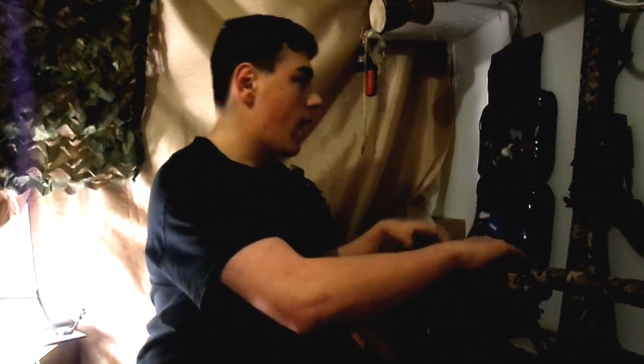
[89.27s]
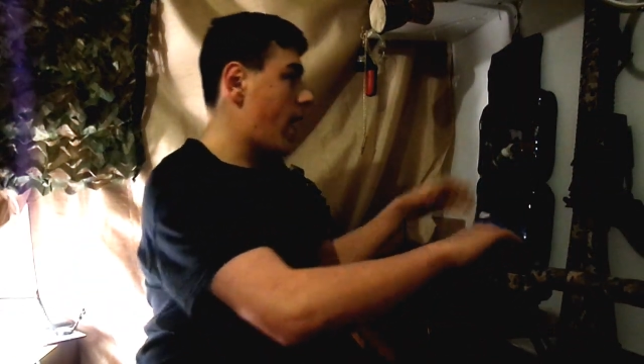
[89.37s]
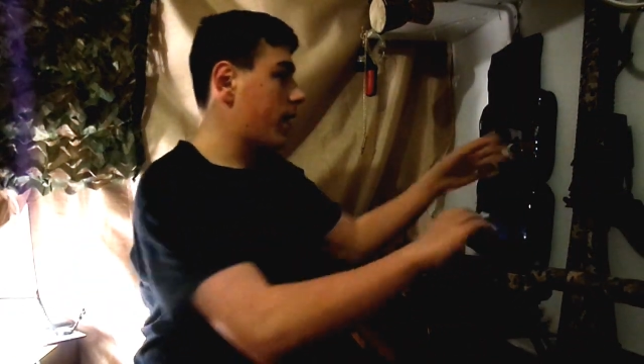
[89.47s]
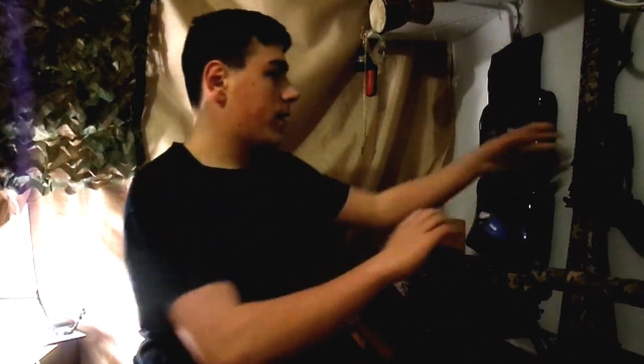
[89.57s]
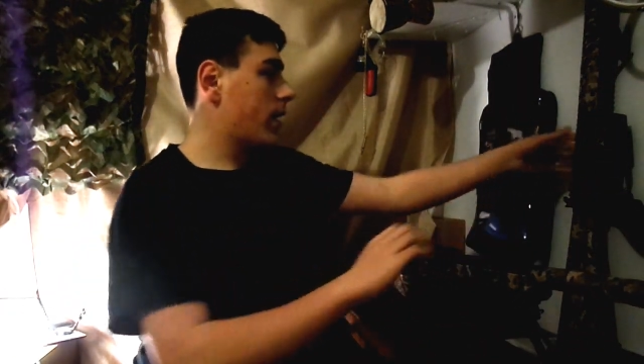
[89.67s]

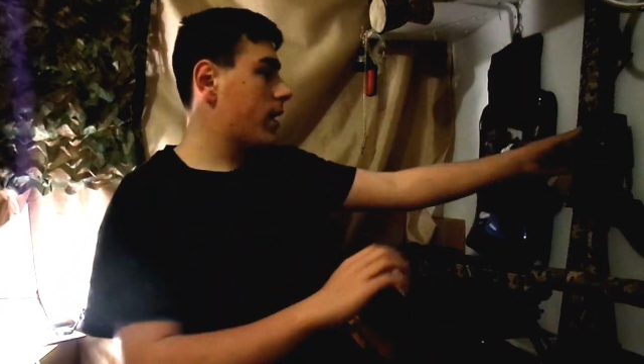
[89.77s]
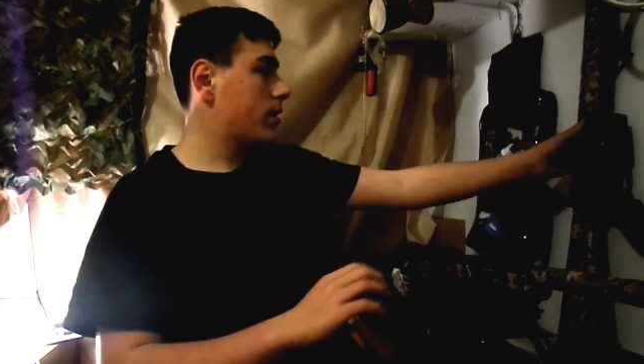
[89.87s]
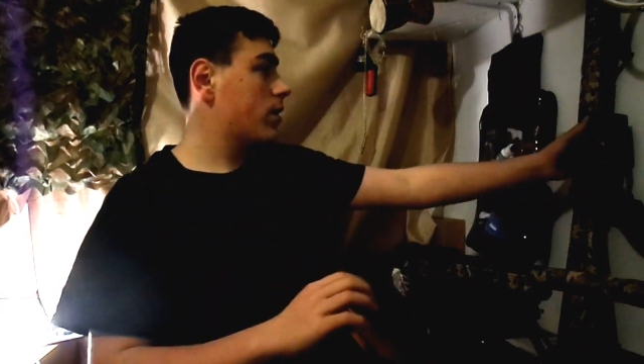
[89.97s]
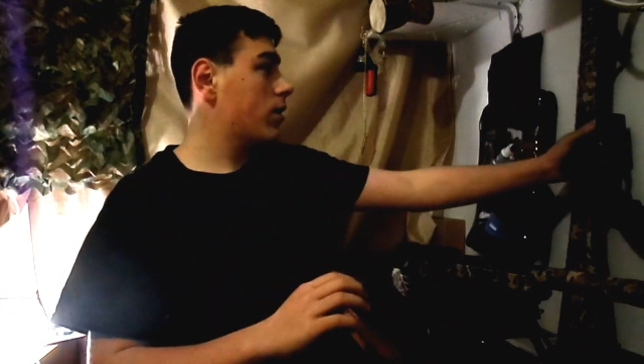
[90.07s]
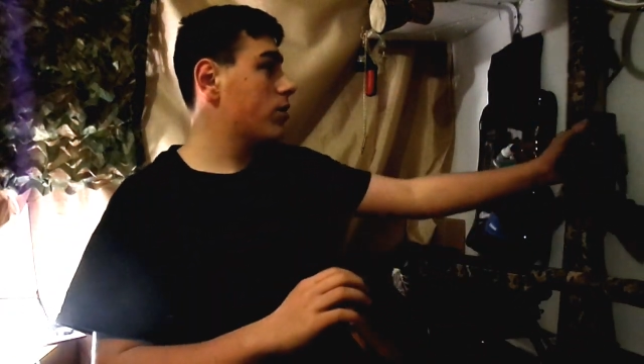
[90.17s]
And as
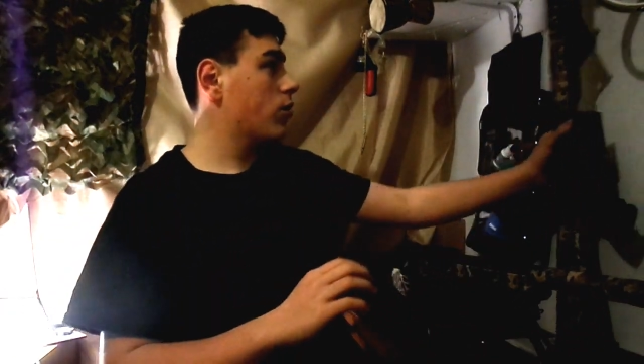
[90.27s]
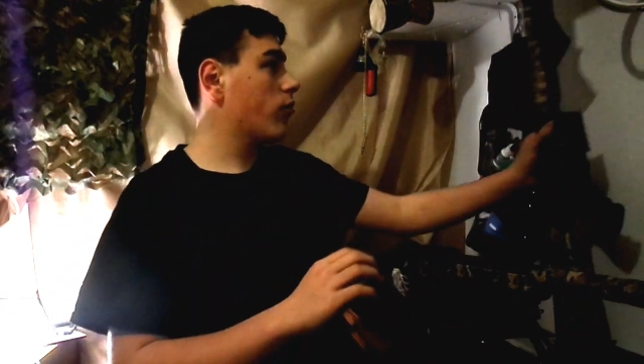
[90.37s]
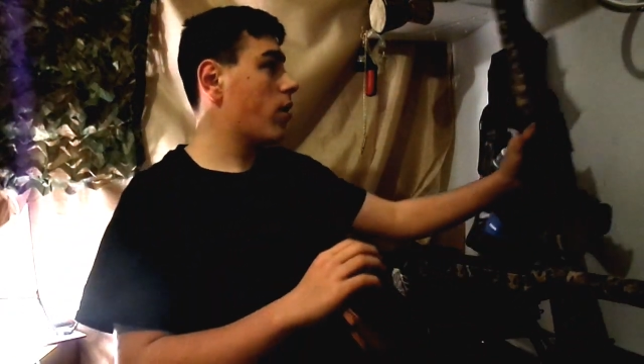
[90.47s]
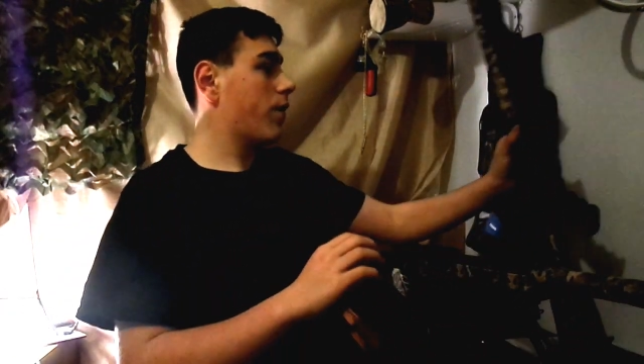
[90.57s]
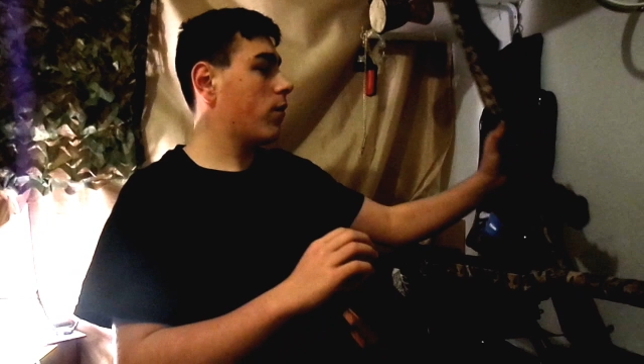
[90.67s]
an assault
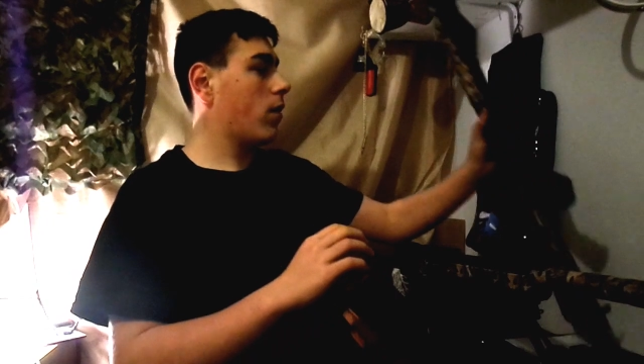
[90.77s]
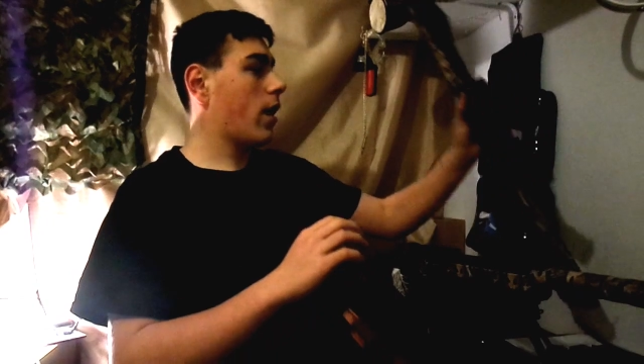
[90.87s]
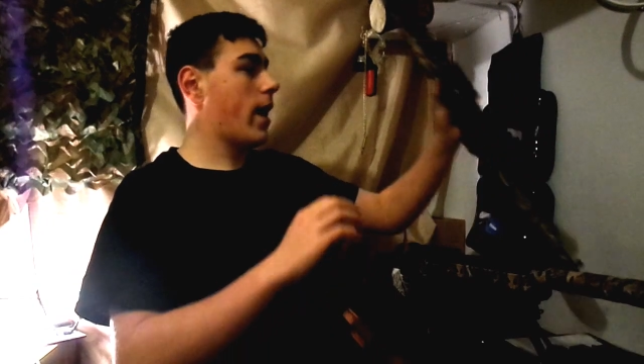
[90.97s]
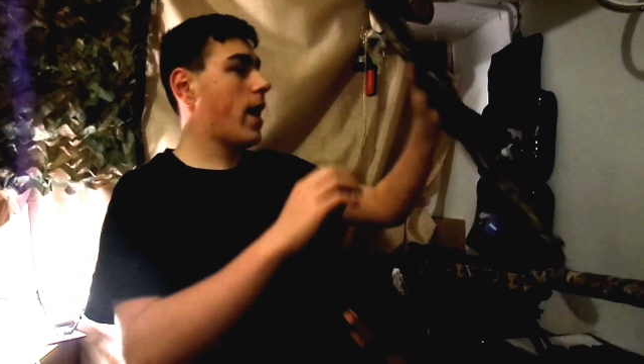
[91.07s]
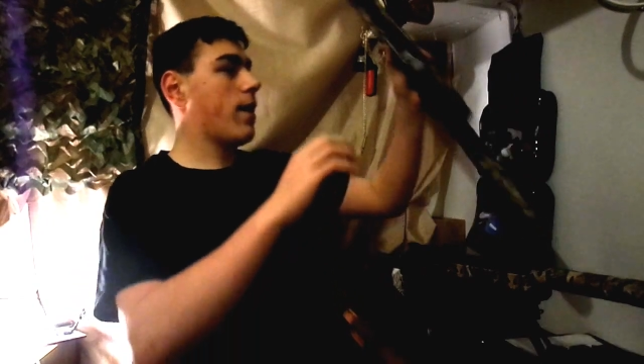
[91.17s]
rifle,
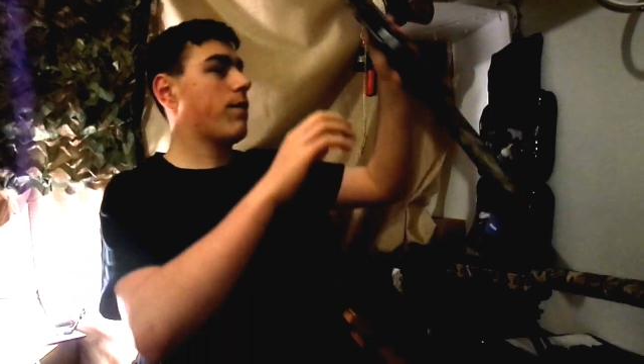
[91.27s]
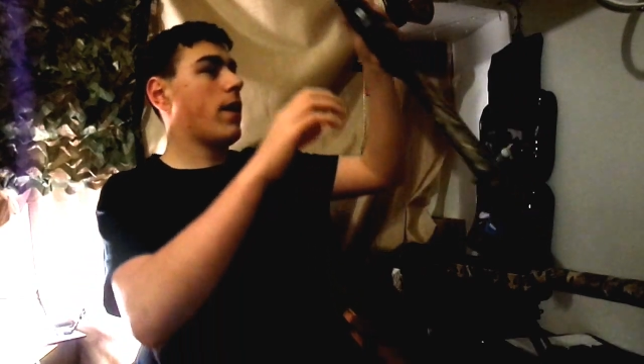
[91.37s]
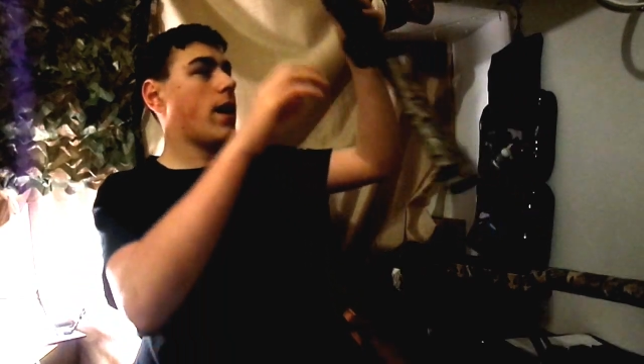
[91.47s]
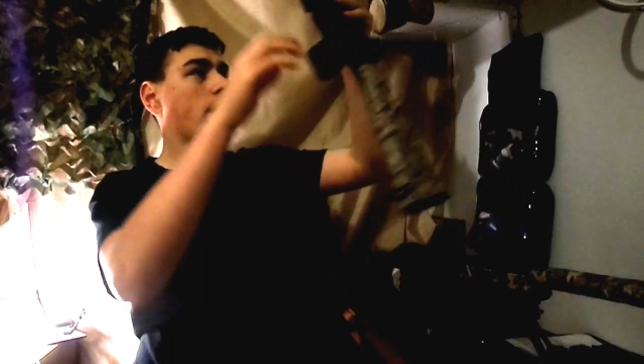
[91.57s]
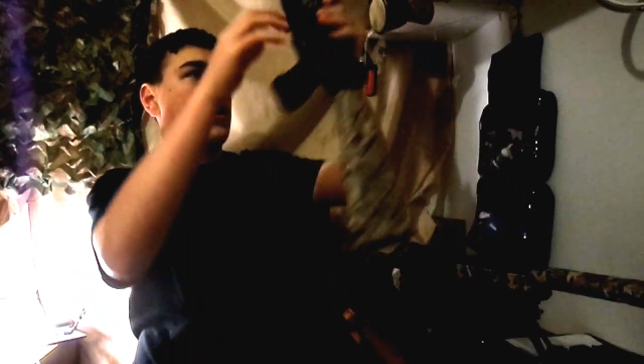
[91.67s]
I have
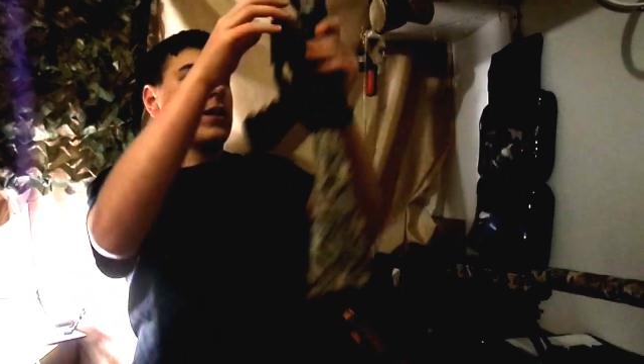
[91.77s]
a